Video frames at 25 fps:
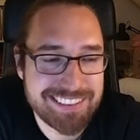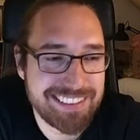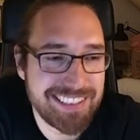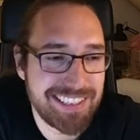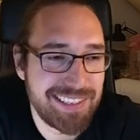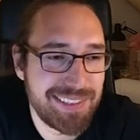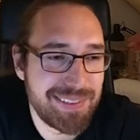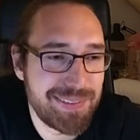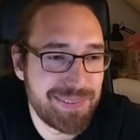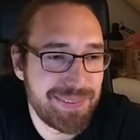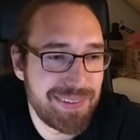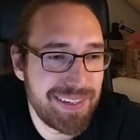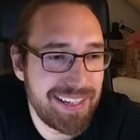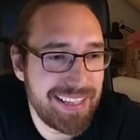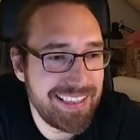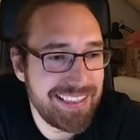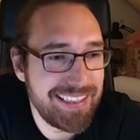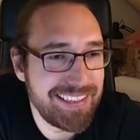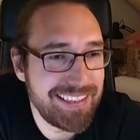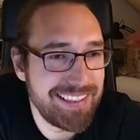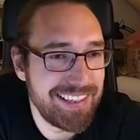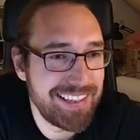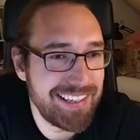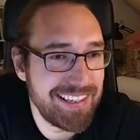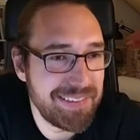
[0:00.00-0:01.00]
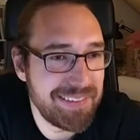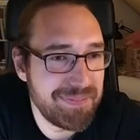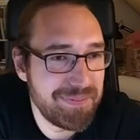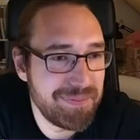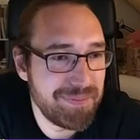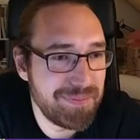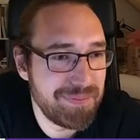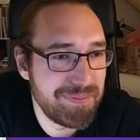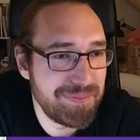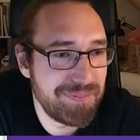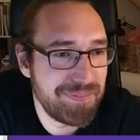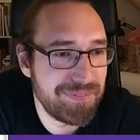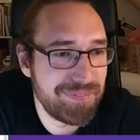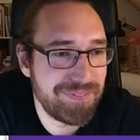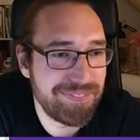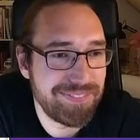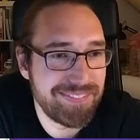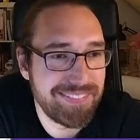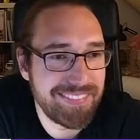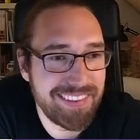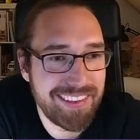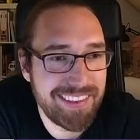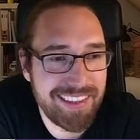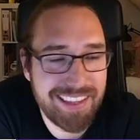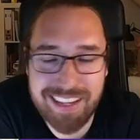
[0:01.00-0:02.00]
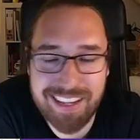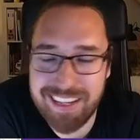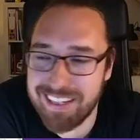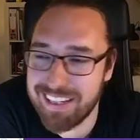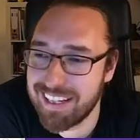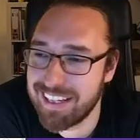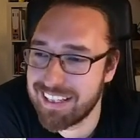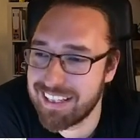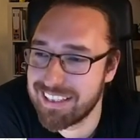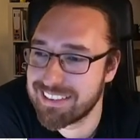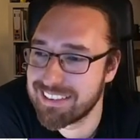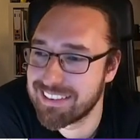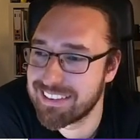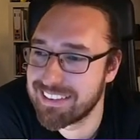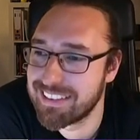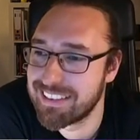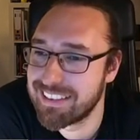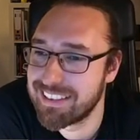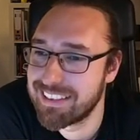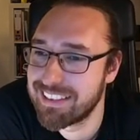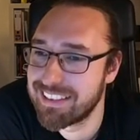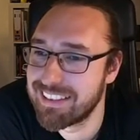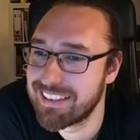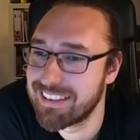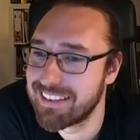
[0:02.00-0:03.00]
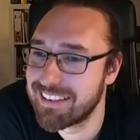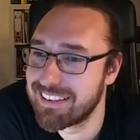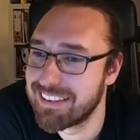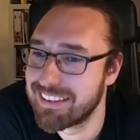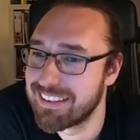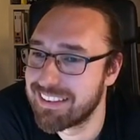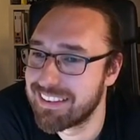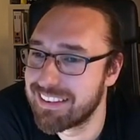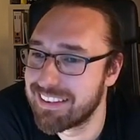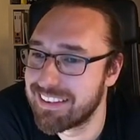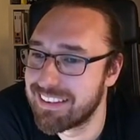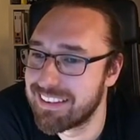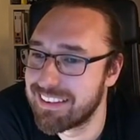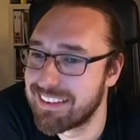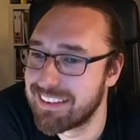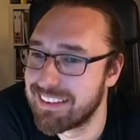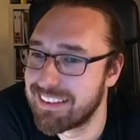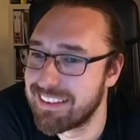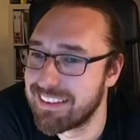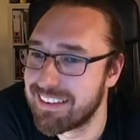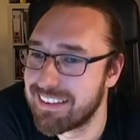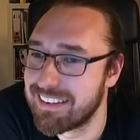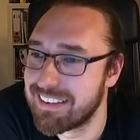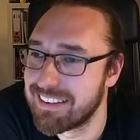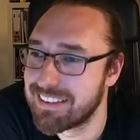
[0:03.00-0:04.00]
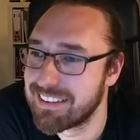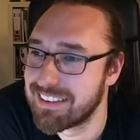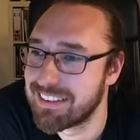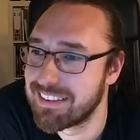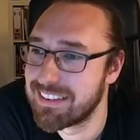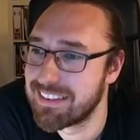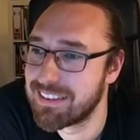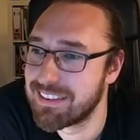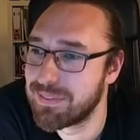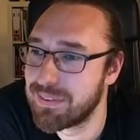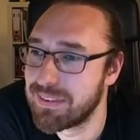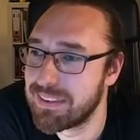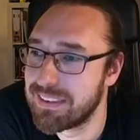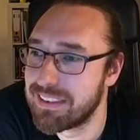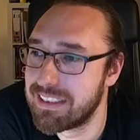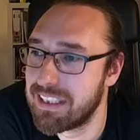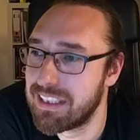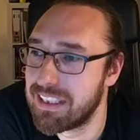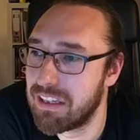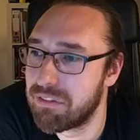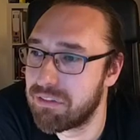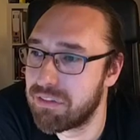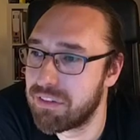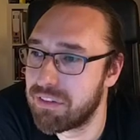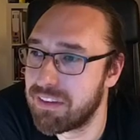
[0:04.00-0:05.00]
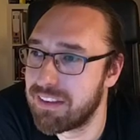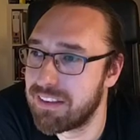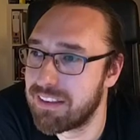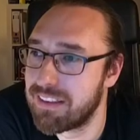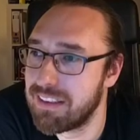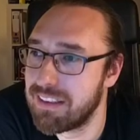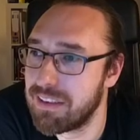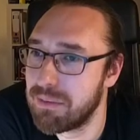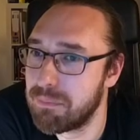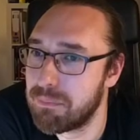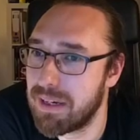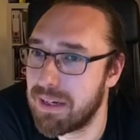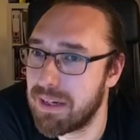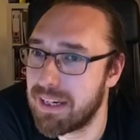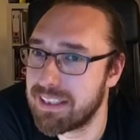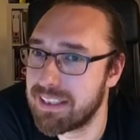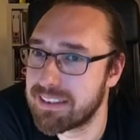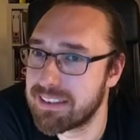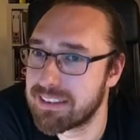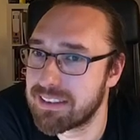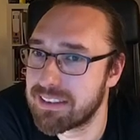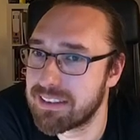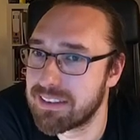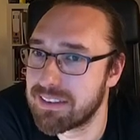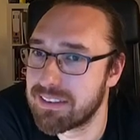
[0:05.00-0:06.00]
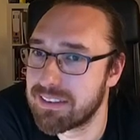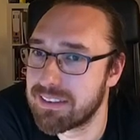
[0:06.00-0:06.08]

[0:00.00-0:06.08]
So well, I guess so this will definitely pass.